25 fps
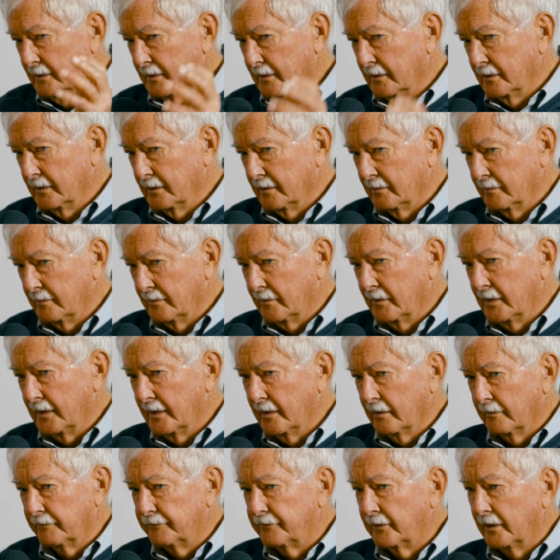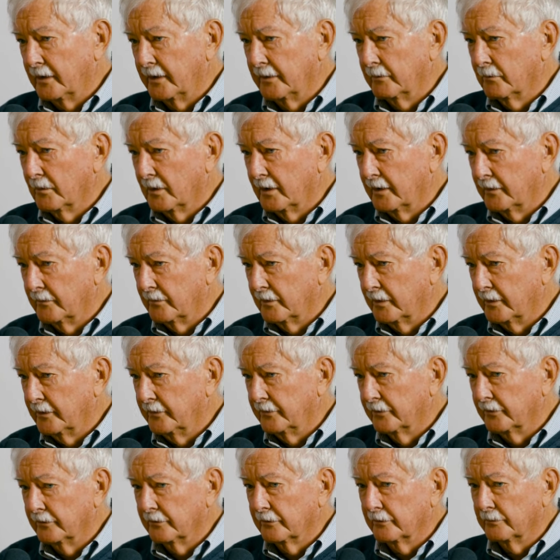um, our fine wine
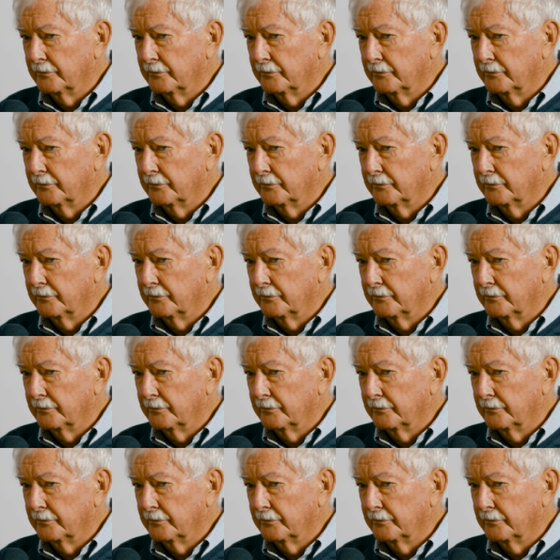regions,